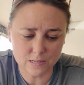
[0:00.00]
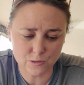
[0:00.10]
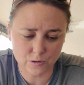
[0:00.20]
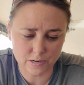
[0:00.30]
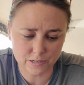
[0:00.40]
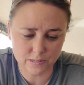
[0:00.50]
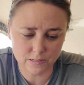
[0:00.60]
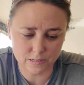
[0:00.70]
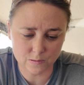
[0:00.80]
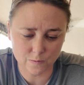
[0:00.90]

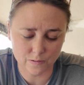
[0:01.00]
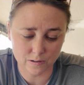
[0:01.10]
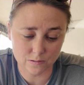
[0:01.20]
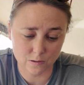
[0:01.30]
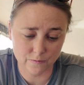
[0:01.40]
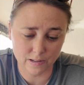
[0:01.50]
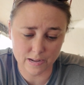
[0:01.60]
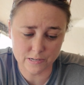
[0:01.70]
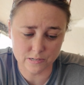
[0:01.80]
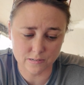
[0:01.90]
instructions and
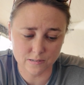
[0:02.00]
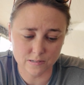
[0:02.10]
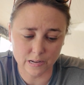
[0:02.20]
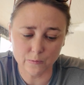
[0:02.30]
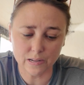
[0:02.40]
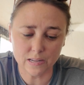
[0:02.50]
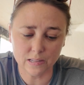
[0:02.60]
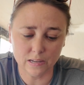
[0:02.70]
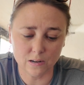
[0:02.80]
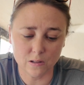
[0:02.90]
certifications, sound
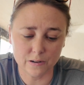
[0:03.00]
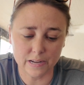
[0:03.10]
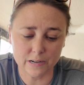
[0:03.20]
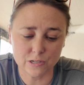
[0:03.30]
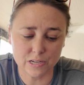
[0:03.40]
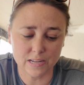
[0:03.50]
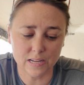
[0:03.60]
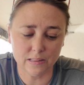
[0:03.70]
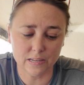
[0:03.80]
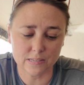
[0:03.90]
healing, and other energy
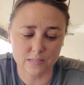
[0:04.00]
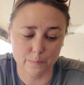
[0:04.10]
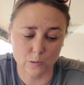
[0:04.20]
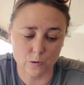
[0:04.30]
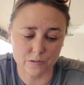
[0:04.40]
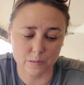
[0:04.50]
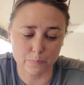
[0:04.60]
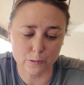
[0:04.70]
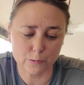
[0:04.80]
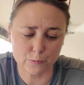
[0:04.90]
healing seminars and
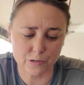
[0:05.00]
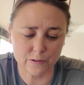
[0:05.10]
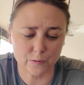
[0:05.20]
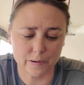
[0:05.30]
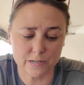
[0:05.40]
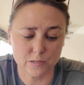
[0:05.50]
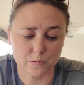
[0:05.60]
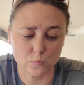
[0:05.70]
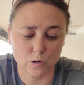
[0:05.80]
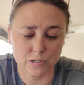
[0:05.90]
personal transformation
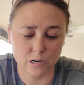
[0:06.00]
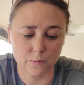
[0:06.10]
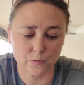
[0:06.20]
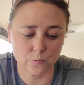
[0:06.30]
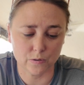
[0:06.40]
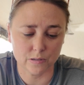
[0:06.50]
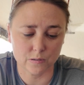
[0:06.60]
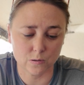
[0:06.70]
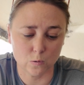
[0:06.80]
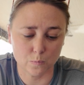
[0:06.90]
workshops for the
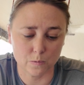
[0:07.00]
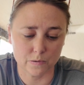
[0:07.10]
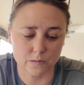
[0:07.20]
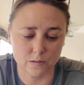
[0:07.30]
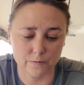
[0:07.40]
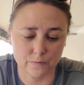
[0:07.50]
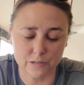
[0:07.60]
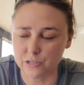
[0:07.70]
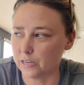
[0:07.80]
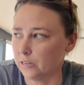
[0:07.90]
sole purpose of
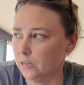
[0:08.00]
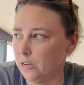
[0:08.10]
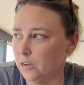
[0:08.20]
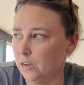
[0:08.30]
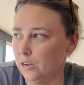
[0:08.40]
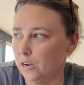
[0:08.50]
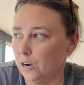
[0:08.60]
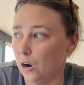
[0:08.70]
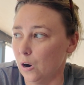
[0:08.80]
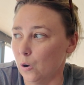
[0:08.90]
enriching.
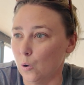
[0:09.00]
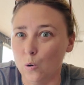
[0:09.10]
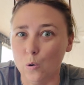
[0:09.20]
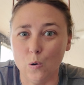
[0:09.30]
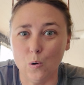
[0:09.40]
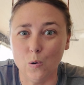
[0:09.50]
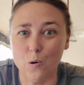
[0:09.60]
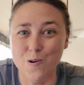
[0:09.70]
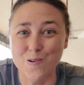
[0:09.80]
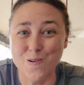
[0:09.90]
Oh.